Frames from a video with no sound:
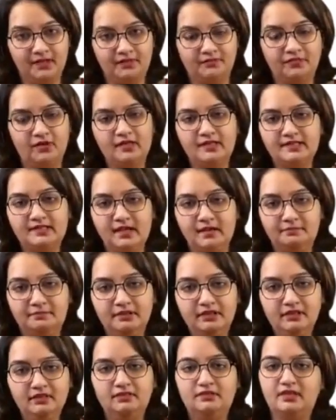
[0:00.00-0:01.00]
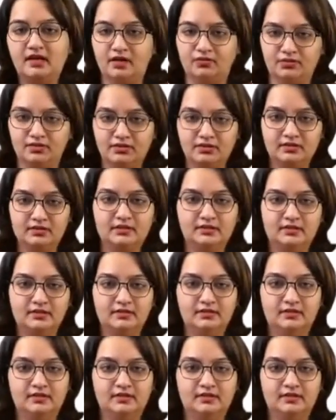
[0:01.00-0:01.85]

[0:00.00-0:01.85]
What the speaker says: For example, trousers.